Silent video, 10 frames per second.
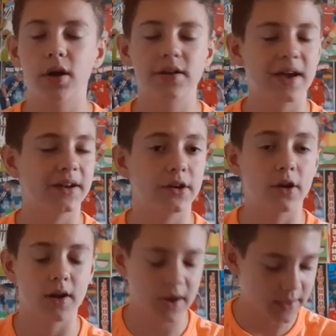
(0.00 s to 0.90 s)
yeah, I don't
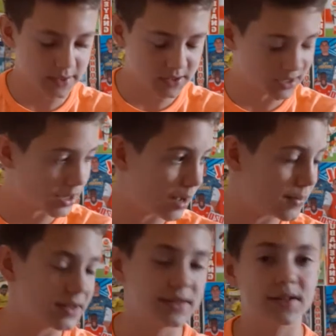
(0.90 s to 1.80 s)
know how that's going to come
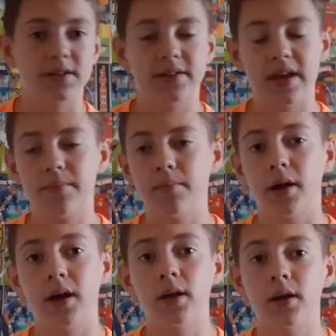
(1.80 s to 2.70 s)
into the team,
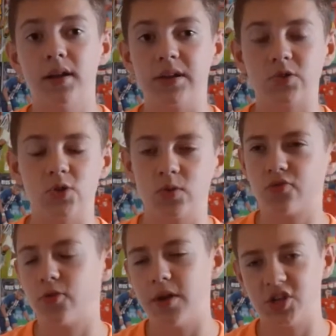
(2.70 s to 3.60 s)
but unless you switch
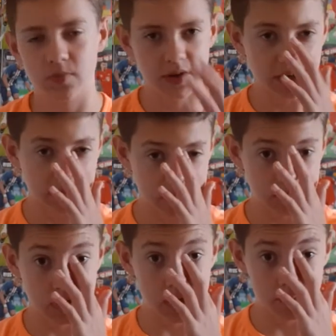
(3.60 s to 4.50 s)
formation, but I doubt that's
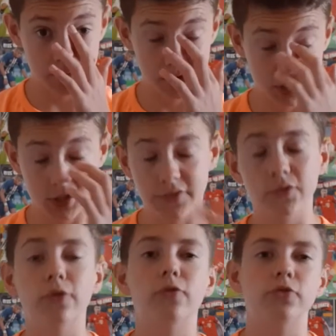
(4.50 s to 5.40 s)
going to happen because the
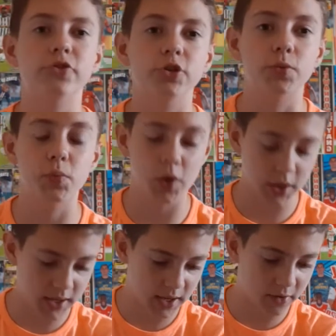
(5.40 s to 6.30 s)
4-4-2 has been
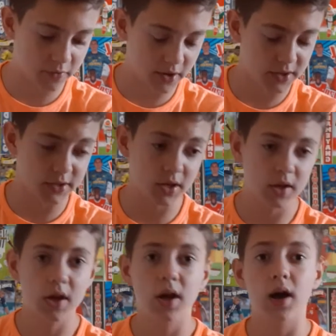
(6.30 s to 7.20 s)
working out for us
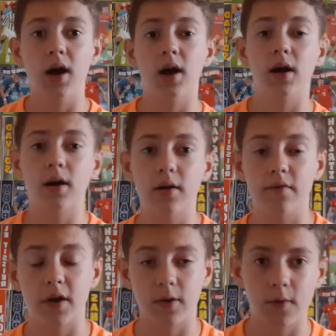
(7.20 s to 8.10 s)

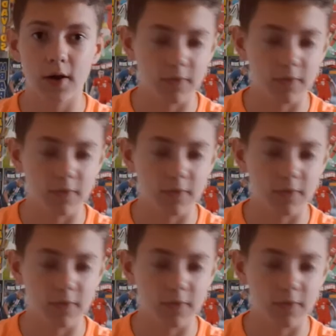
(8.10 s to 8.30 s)
very well